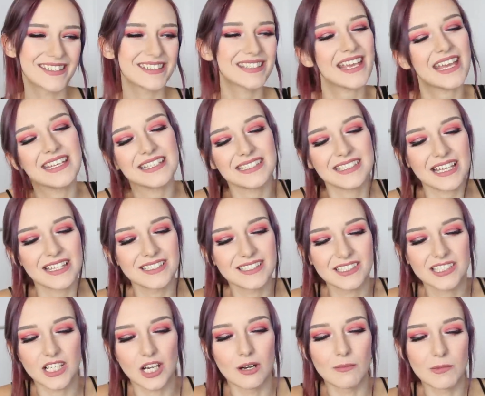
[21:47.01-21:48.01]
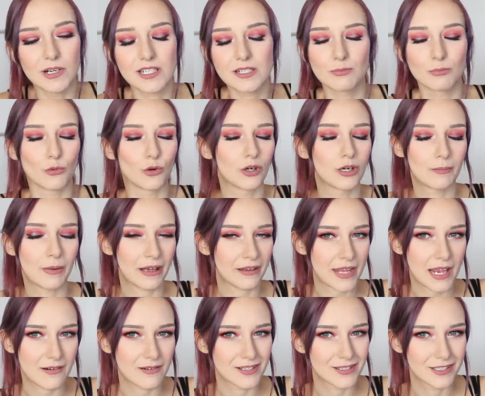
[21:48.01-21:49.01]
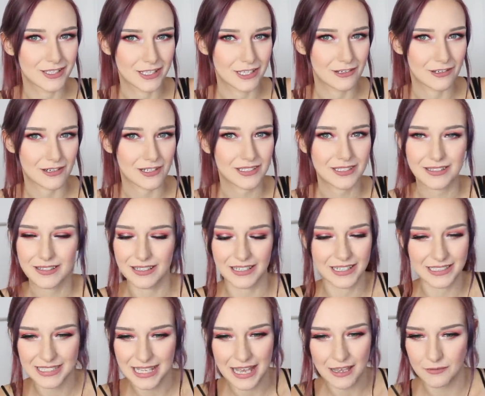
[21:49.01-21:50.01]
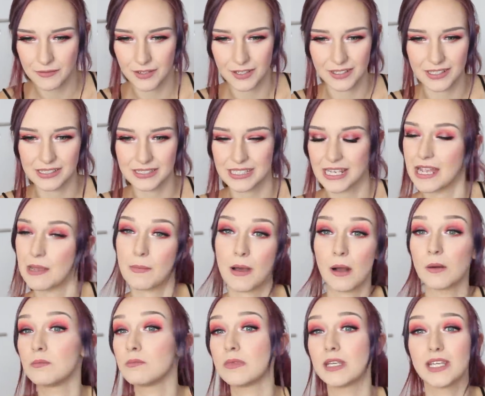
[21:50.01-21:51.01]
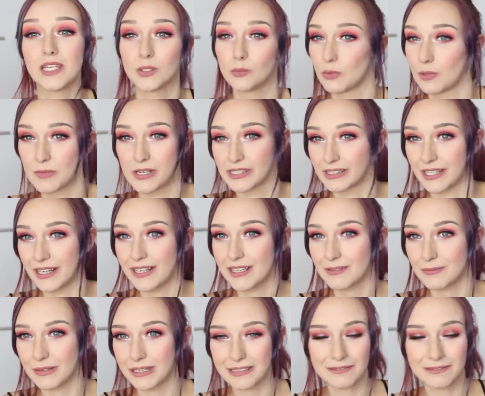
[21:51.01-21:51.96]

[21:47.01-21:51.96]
it just it says so much more about their insecurity than it's ever gonna say about me and women like